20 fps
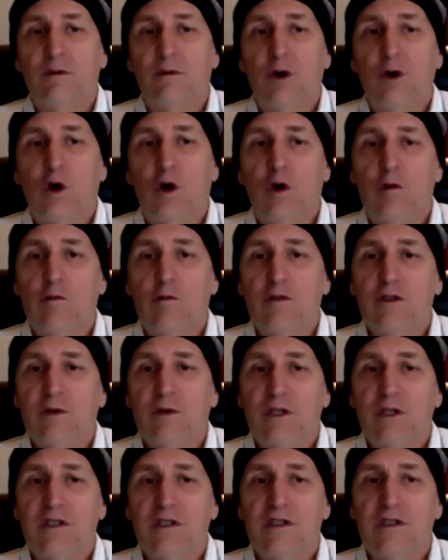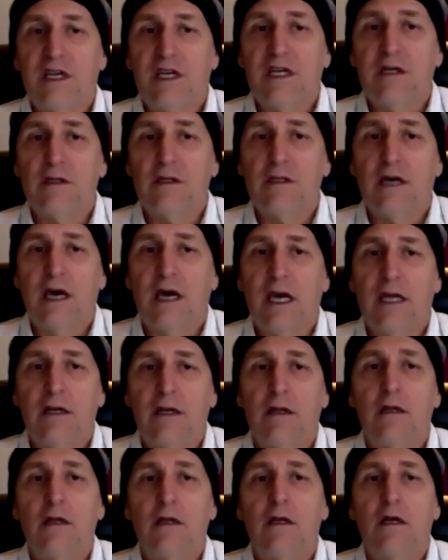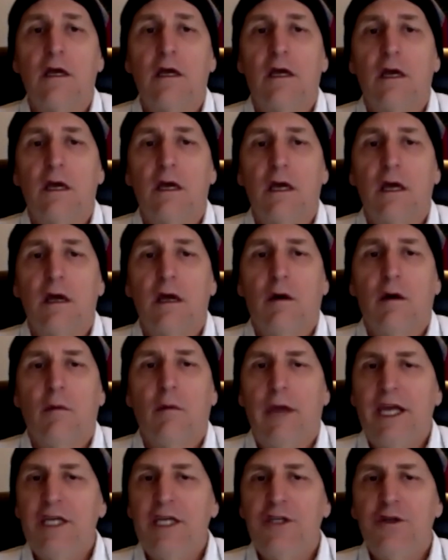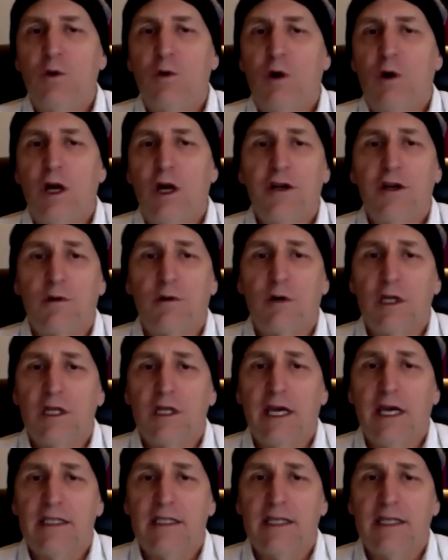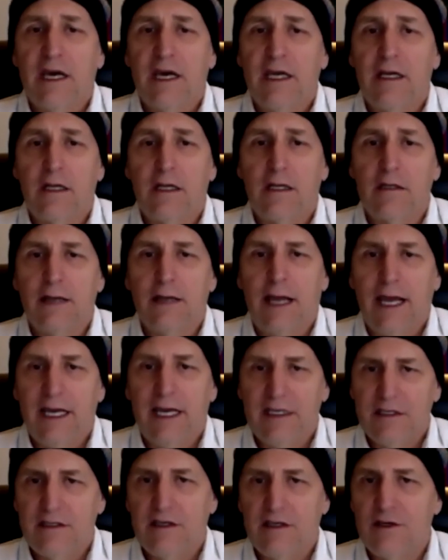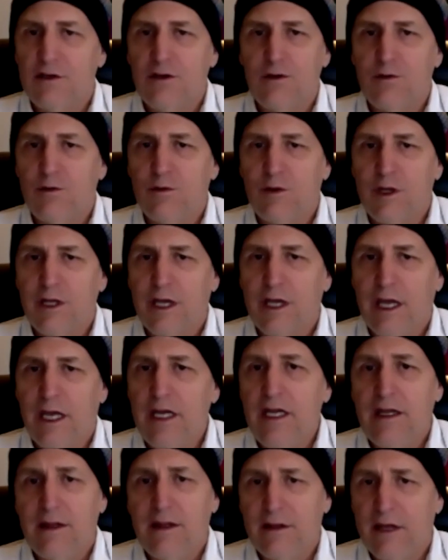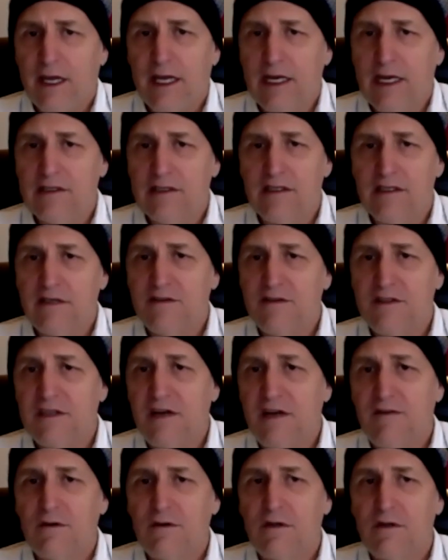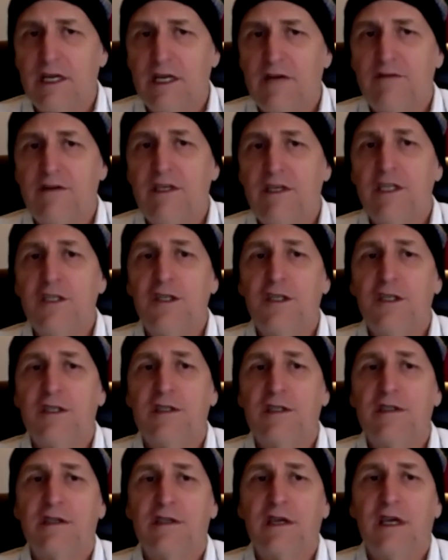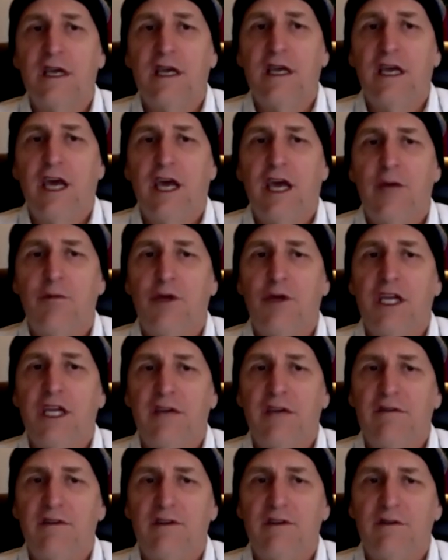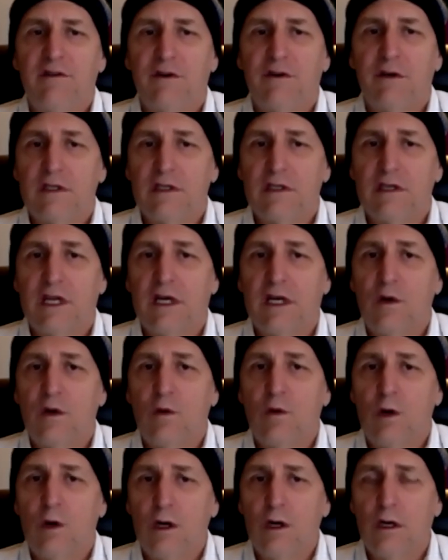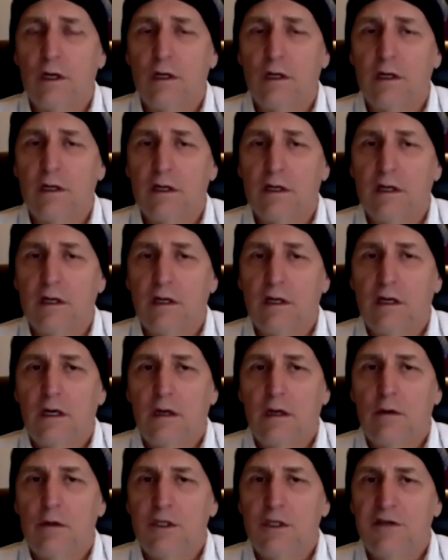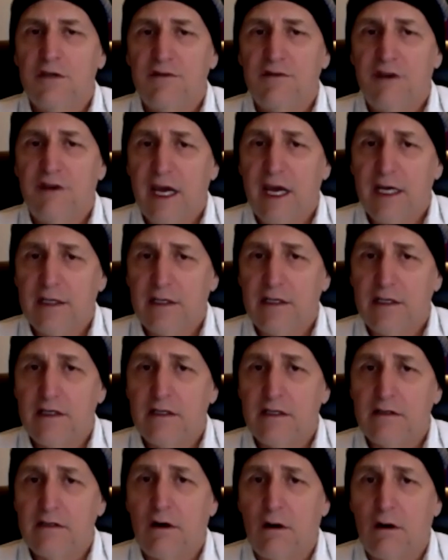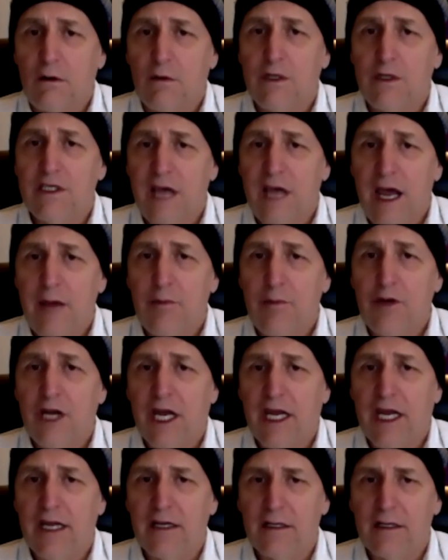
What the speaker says: poems with a single title makes you wonder what that title has to do with anything, as if several definitions had been given for a single word, which in fact is always happening.